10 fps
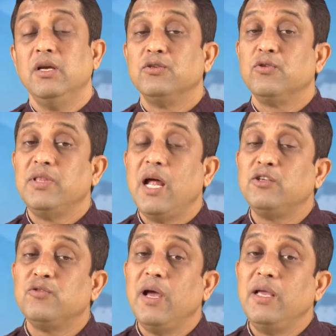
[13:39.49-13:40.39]
So
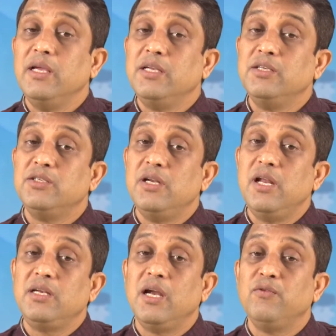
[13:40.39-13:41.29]
that's why it is
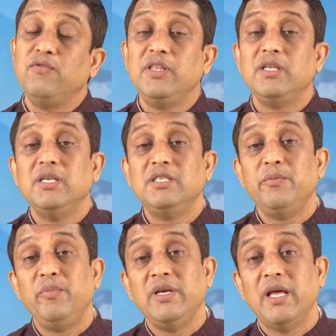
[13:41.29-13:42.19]
related with
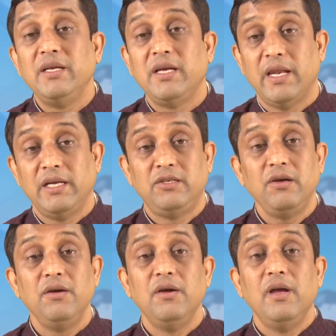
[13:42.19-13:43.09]
disciplinary
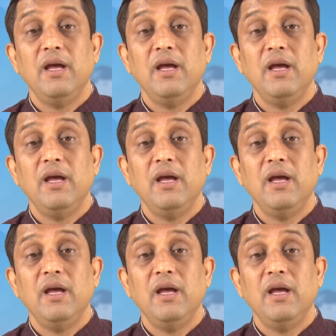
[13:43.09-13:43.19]
character,